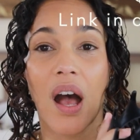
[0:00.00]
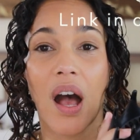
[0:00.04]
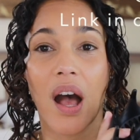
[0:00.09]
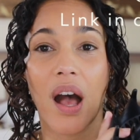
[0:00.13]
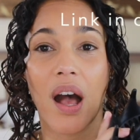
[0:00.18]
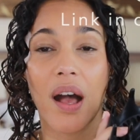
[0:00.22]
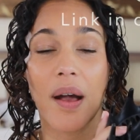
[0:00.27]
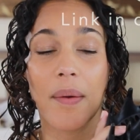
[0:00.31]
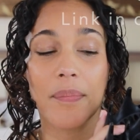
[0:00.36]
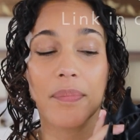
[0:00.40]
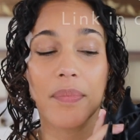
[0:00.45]

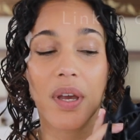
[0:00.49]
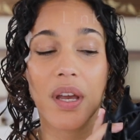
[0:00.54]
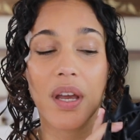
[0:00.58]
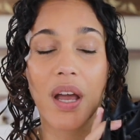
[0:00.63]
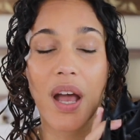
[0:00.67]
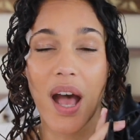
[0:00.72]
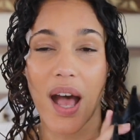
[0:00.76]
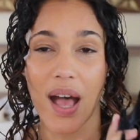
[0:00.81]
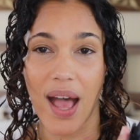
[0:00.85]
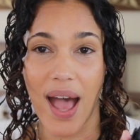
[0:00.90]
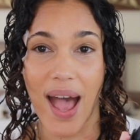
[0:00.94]

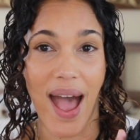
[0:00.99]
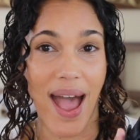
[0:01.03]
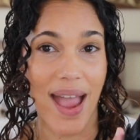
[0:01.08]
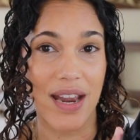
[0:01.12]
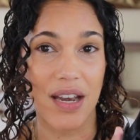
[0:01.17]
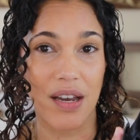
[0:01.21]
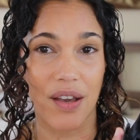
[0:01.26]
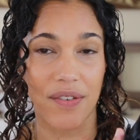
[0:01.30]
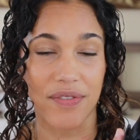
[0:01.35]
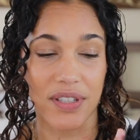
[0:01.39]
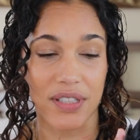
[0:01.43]
I
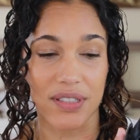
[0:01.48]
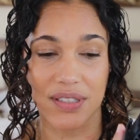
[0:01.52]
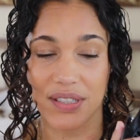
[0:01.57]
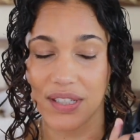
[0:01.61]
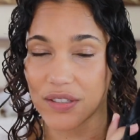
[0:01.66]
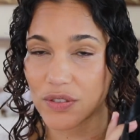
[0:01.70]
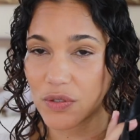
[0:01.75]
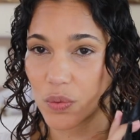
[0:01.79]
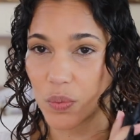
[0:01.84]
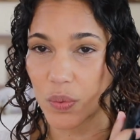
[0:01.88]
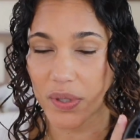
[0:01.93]
love it.
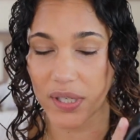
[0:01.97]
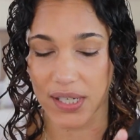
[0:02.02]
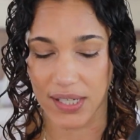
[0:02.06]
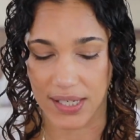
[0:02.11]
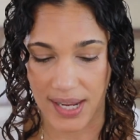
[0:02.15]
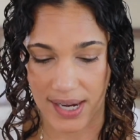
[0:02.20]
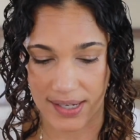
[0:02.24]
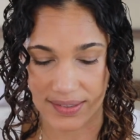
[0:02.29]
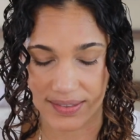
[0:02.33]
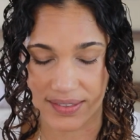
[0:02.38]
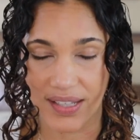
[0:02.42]
It's really
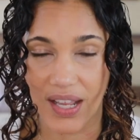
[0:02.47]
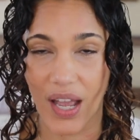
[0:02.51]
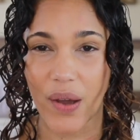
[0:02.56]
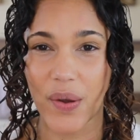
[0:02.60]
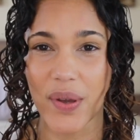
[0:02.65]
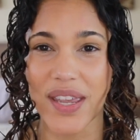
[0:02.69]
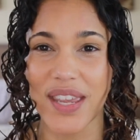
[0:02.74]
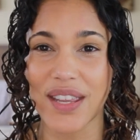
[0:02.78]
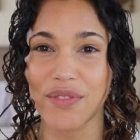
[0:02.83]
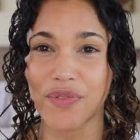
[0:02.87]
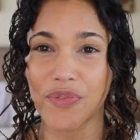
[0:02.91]
nice.
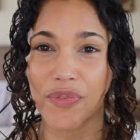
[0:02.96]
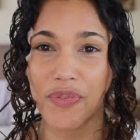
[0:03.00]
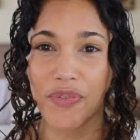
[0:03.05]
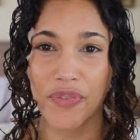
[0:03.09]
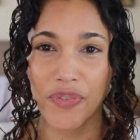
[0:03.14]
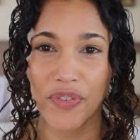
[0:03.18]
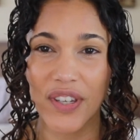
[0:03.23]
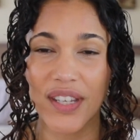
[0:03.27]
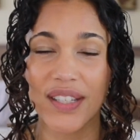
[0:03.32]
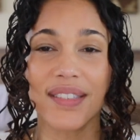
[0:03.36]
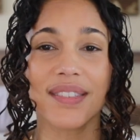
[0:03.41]
Now it
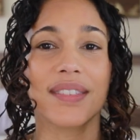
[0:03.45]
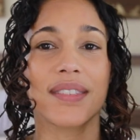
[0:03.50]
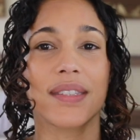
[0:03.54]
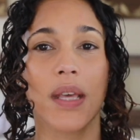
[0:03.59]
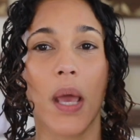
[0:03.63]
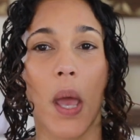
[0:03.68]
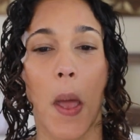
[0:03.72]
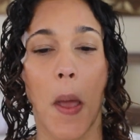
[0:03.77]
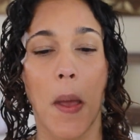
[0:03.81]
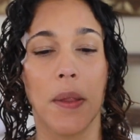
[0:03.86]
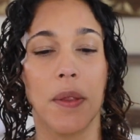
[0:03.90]
fits
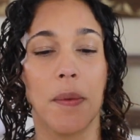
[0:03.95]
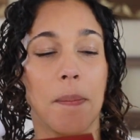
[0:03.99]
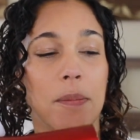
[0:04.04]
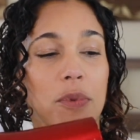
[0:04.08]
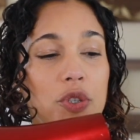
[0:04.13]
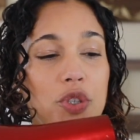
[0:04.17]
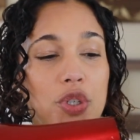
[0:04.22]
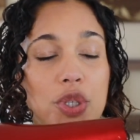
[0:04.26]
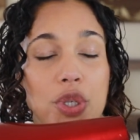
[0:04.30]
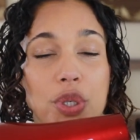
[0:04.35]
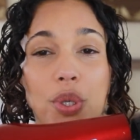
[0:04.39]
the
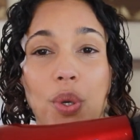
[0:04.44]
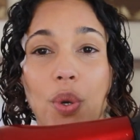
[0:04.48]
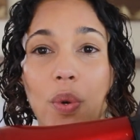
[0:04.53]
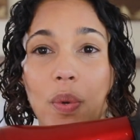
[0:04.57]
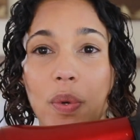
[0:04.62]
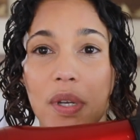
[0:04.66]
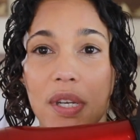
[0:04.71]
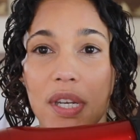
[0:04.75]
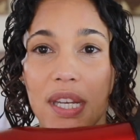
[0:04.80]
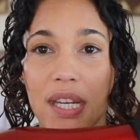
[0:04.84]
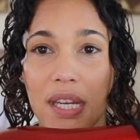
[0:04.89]

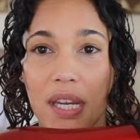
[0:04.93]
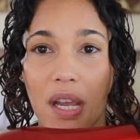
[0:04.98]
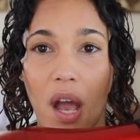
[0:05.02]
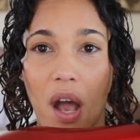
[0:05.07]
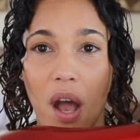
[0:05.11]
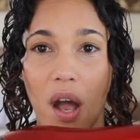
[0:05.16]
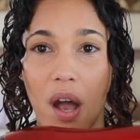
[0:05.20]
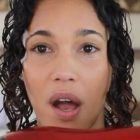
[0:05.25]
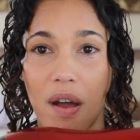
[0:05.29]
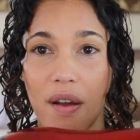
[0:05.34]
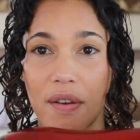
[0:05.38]
majority
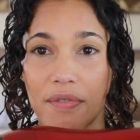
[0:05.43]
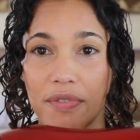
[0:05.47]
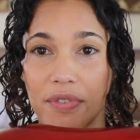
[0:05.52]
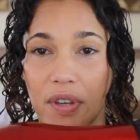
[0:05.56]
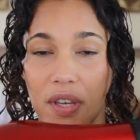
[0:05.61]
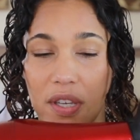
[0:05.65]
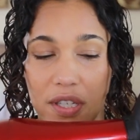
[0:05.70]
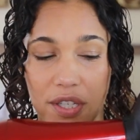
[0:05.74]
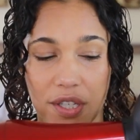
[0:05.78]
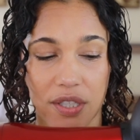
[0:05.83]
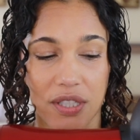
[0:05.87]
of
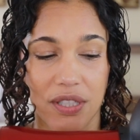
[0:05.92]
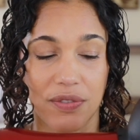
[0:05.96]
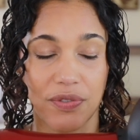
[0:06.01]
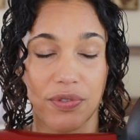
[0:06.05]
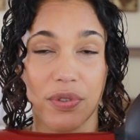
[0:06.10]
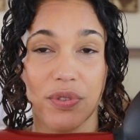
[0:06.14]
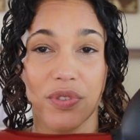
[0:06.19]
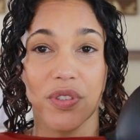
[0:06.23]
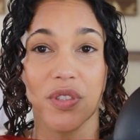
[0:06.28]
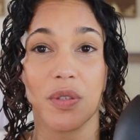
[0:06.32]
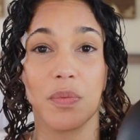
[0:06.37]
your
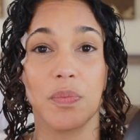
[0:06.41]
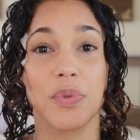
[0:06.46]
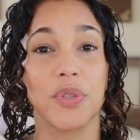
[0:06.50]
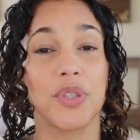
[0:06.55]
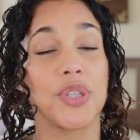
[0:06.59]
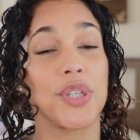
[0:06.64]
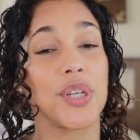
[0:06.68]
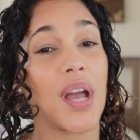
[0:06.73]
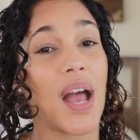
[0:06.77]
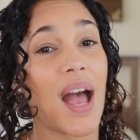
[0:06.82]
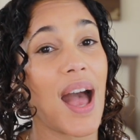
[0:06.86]
diffuser,
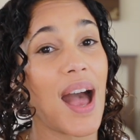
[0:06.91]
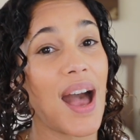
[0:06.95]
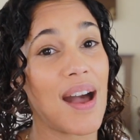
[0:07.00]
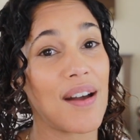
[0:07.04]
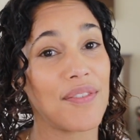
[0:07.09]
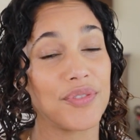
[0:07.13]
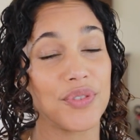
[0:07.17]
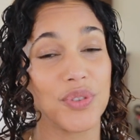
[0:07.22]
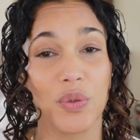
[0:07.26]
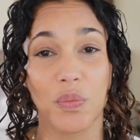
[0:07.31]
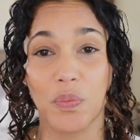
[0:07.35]
but you
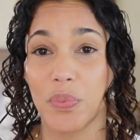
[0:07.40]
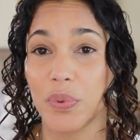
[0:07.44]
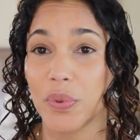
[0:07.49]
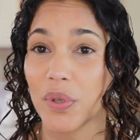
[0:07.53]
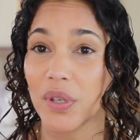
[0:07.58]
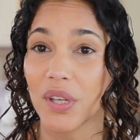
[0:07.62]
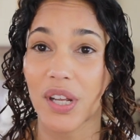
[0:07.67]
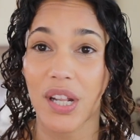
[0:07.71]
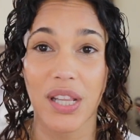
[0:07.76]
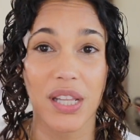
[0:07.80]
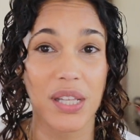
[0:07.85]
have to
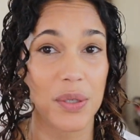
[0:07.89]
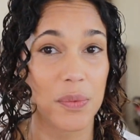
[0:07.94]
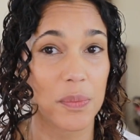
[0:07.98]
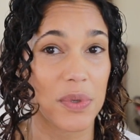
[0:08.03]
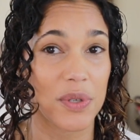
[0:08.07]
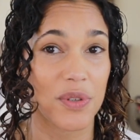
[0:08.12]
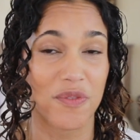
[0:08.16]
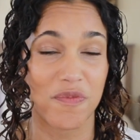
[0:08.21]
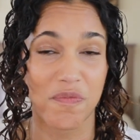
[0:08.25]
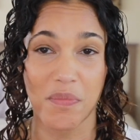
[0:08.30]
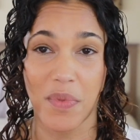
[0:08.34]
put a little
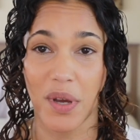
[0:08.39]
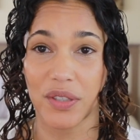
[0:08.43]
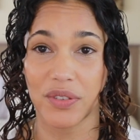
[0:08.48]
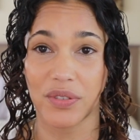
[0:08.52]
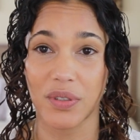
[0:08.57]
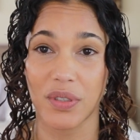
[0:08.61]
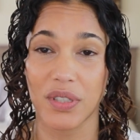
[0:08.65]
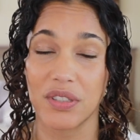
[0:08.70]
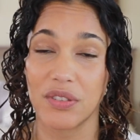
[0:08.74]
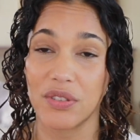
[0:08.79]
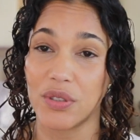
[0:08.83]
bit of
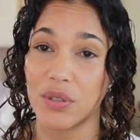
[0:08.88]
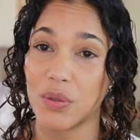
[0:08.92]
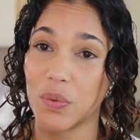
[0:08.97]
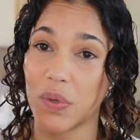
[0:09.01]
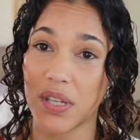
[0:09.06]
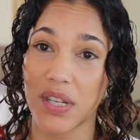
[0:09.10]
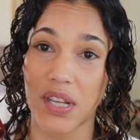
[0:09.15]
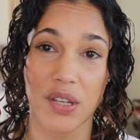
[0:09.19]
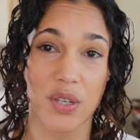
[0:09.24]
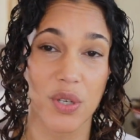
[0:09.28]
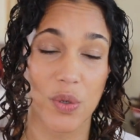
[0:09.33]
muscle into
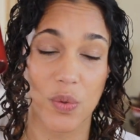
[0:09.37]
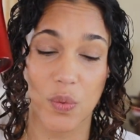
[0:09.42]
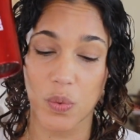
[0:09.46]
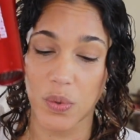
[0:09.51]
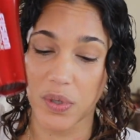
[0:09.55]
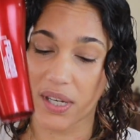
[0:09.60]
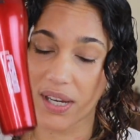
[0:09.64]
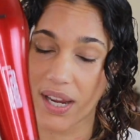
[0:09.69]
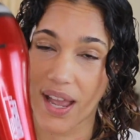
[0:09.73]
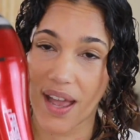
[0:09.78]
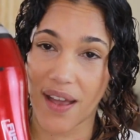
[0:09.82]
it. You
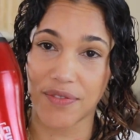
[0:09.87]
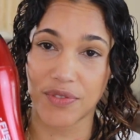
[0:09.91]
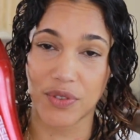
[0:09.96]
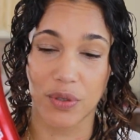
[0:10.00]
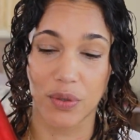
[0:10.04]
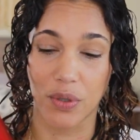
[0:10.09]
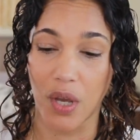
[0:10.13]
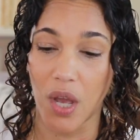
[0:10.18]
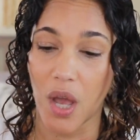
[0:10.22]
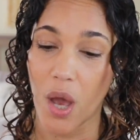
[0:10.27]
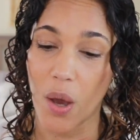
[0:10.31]
really have
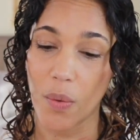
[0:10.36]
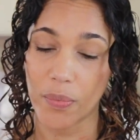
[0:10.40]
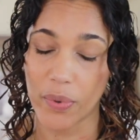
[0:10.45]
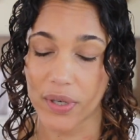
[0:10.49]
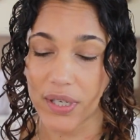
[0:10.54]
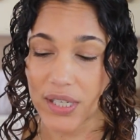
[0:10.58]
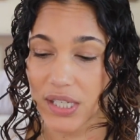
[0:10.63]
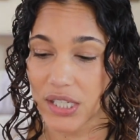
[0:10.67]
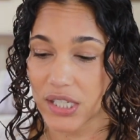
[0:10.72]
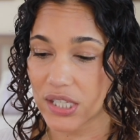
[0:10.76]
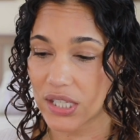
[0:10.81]
to
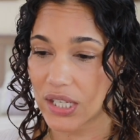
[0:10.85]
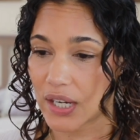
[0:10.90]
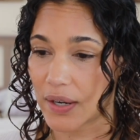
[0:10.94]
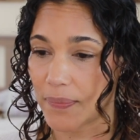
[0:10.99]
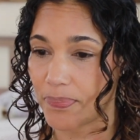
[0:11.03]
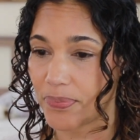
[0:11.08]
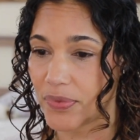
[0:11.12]
put it in there.